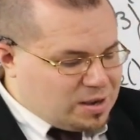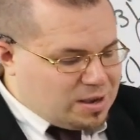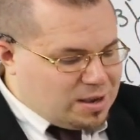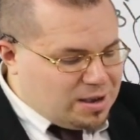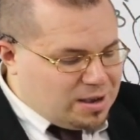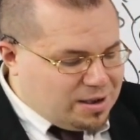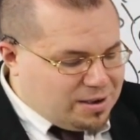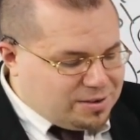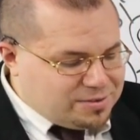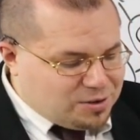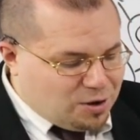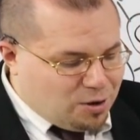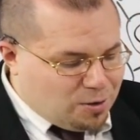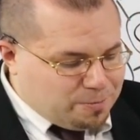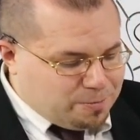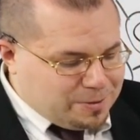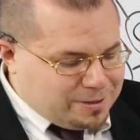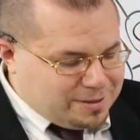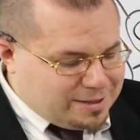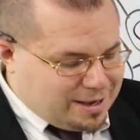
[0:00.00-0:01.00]
So
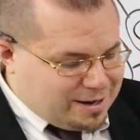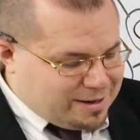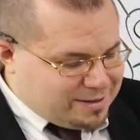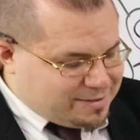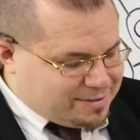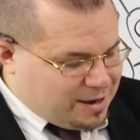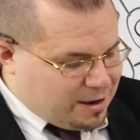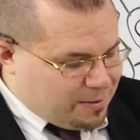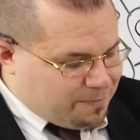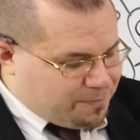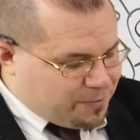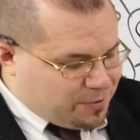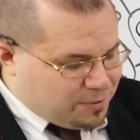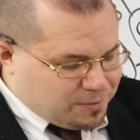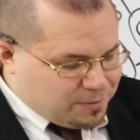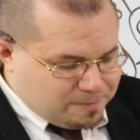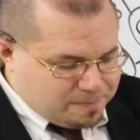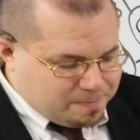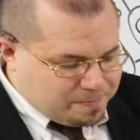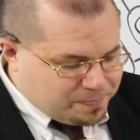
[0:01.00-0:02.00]
hopefully that is helpful.
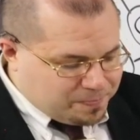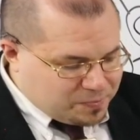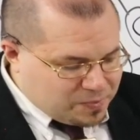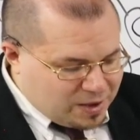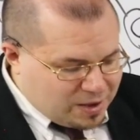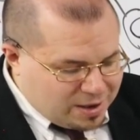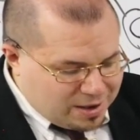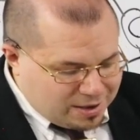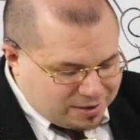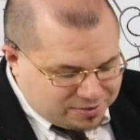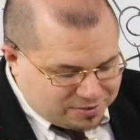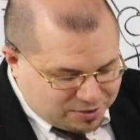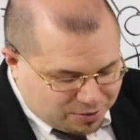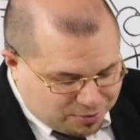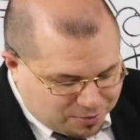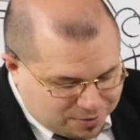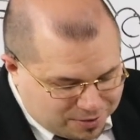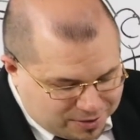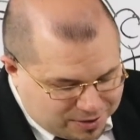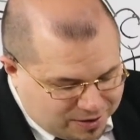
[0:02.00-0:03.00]

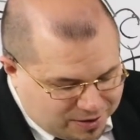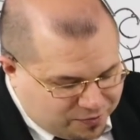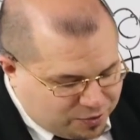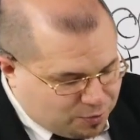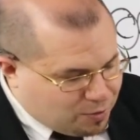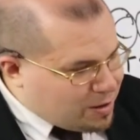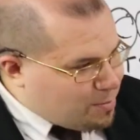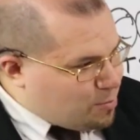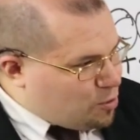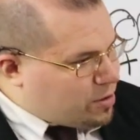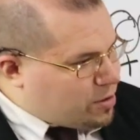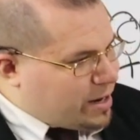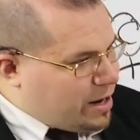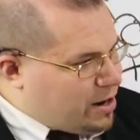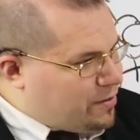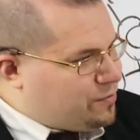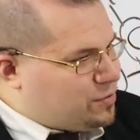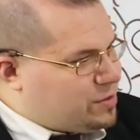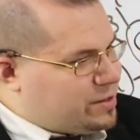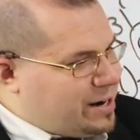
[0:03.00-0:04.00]
So if you want a more
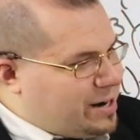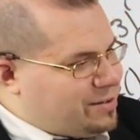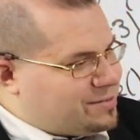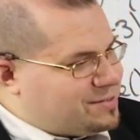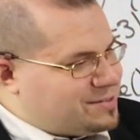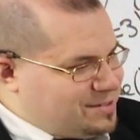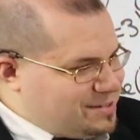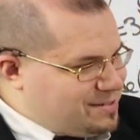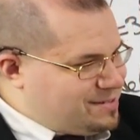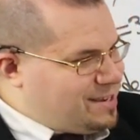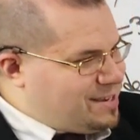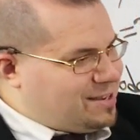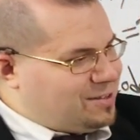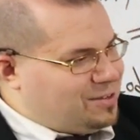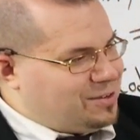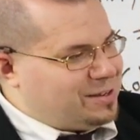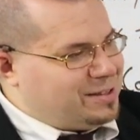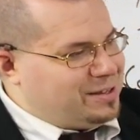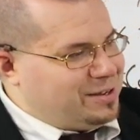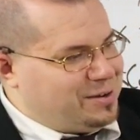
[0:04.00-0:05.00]
careful analysis, just take a look
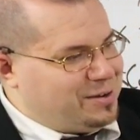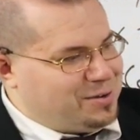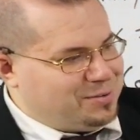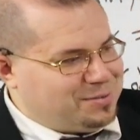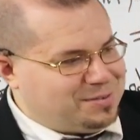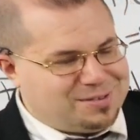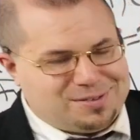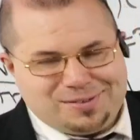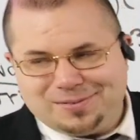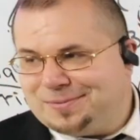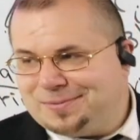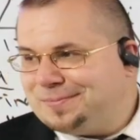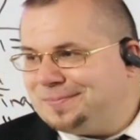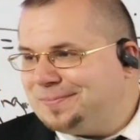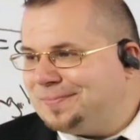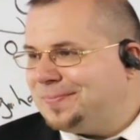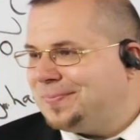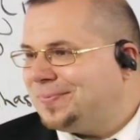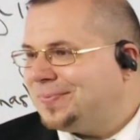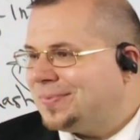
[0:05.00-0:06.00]
at the notes.
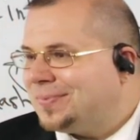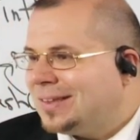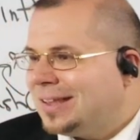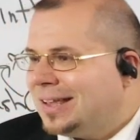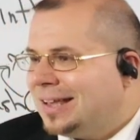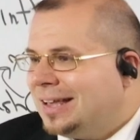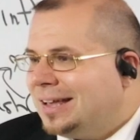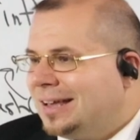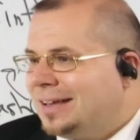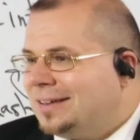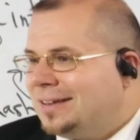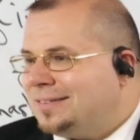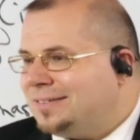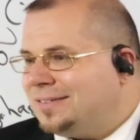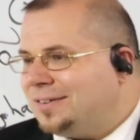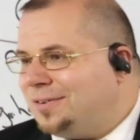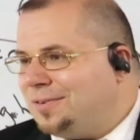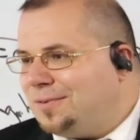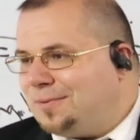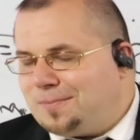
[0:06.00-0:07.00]

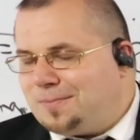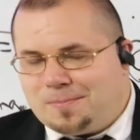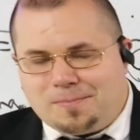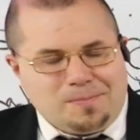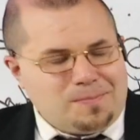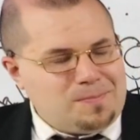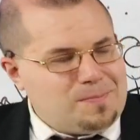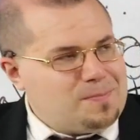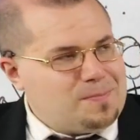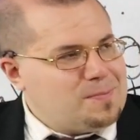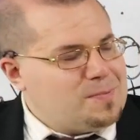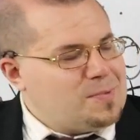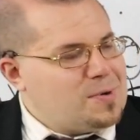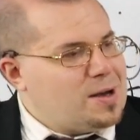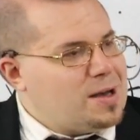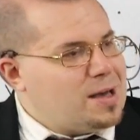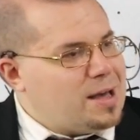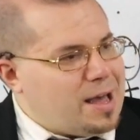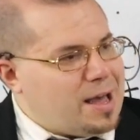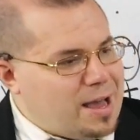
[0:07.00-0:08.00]
So
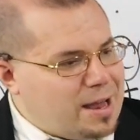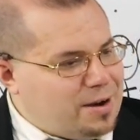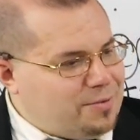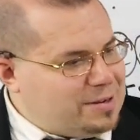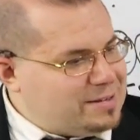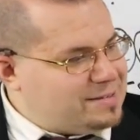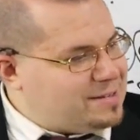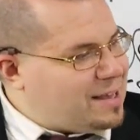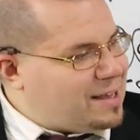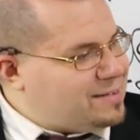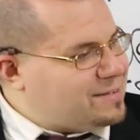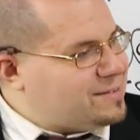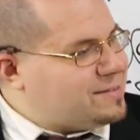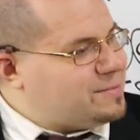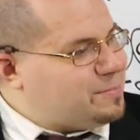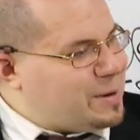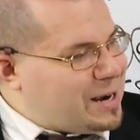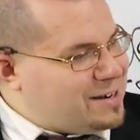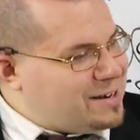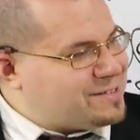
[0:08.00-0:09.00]
anyways, that's
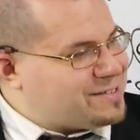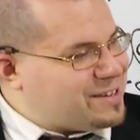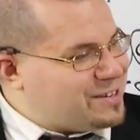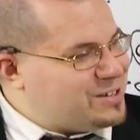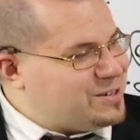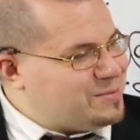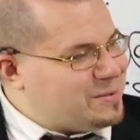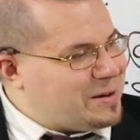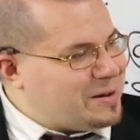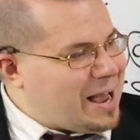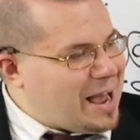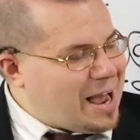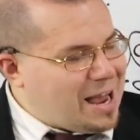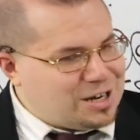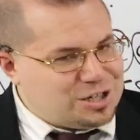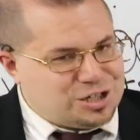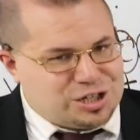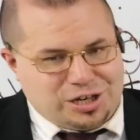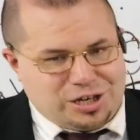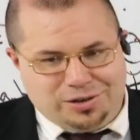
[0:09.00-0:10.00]
my discussion about
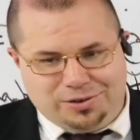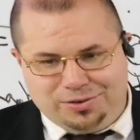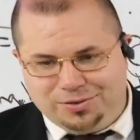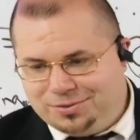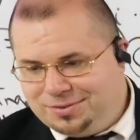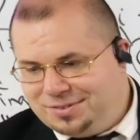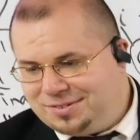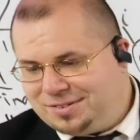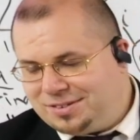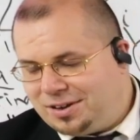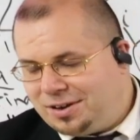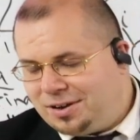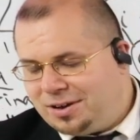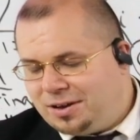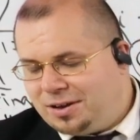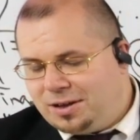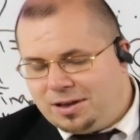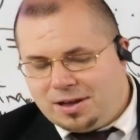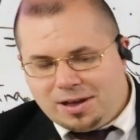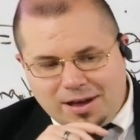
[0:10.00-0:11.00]
hash codes.
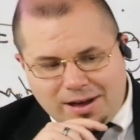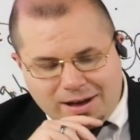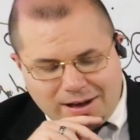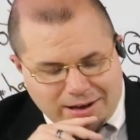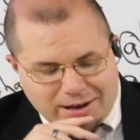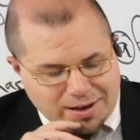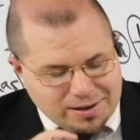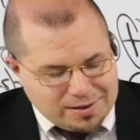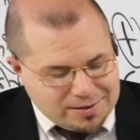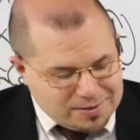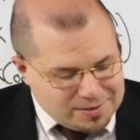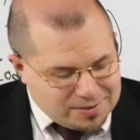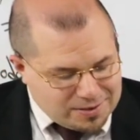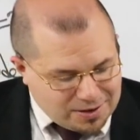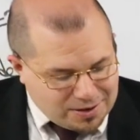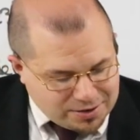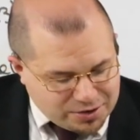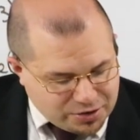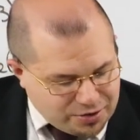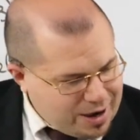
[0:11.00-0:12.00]

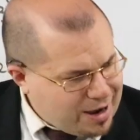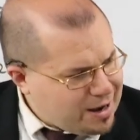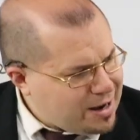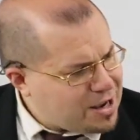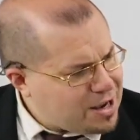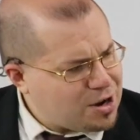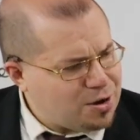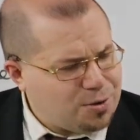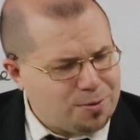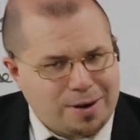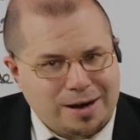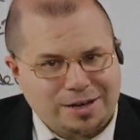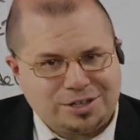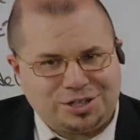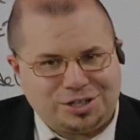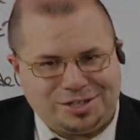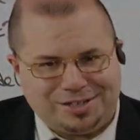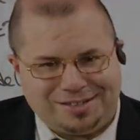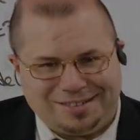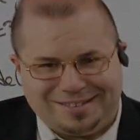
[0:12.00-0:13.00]
Are there any
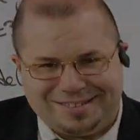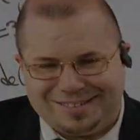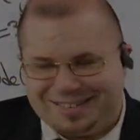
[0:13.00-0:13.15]
questions?